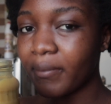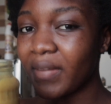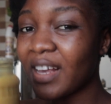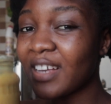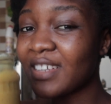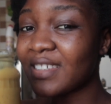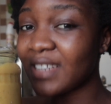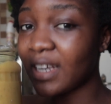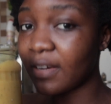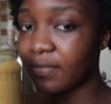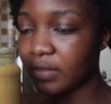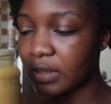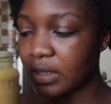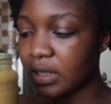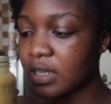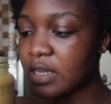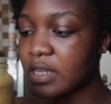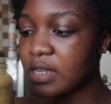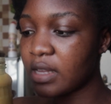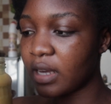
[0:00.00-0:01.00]
It's
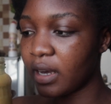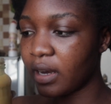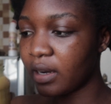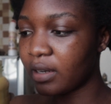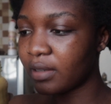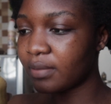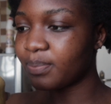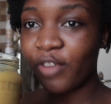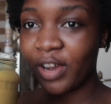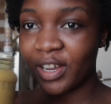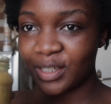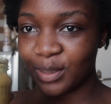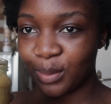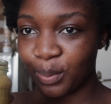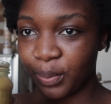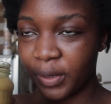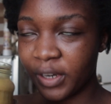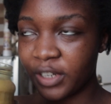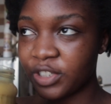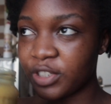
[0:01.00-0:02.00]
definitely thick first
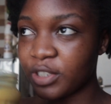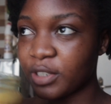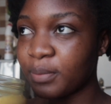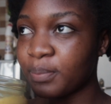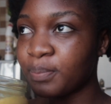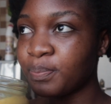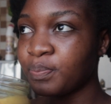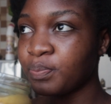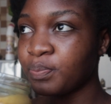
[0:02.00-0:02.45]
impression,